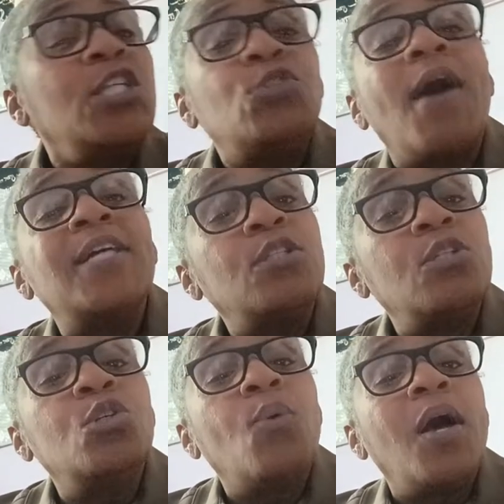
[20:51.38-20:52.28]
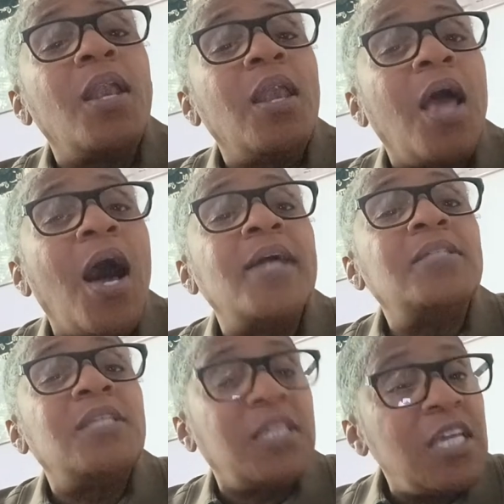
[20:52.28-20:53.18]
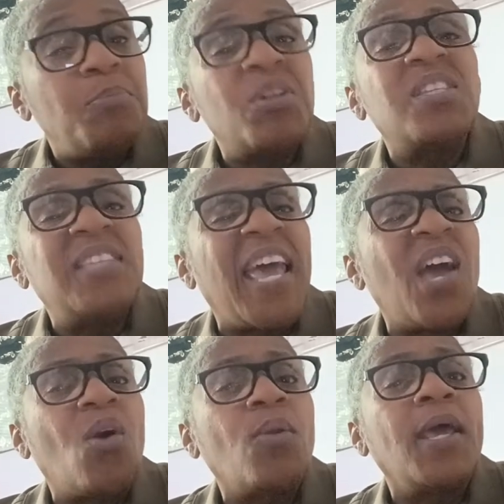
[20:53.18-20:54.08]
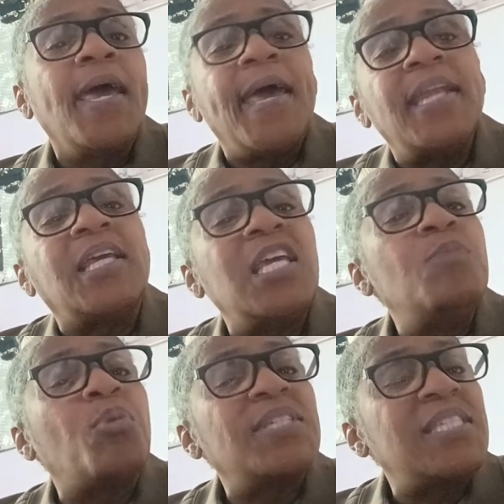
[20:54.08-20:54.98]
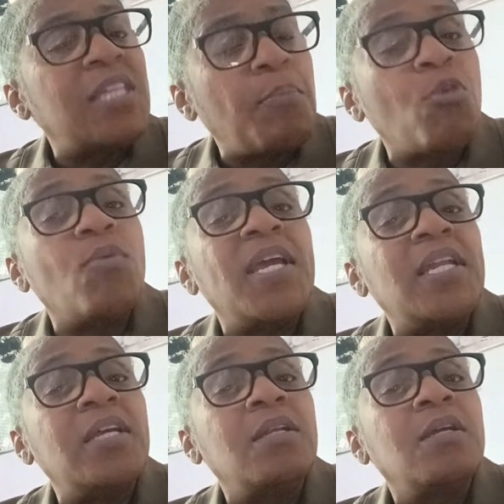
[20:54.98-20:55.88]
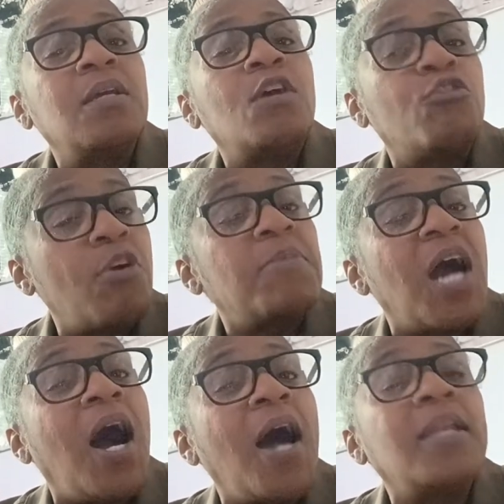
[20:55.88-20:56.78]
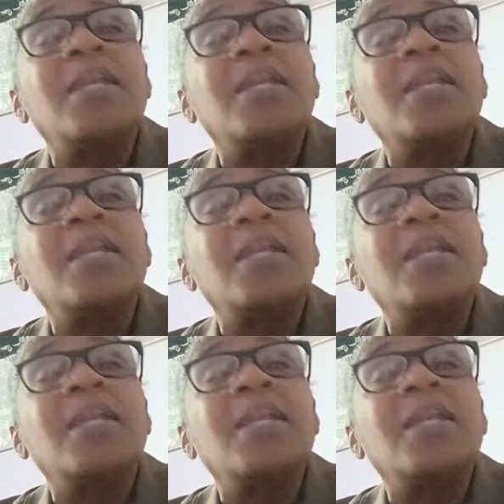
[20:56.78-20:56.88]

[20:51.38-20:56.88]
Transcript: tries to do a lot to keep us down and to keep us separated from God,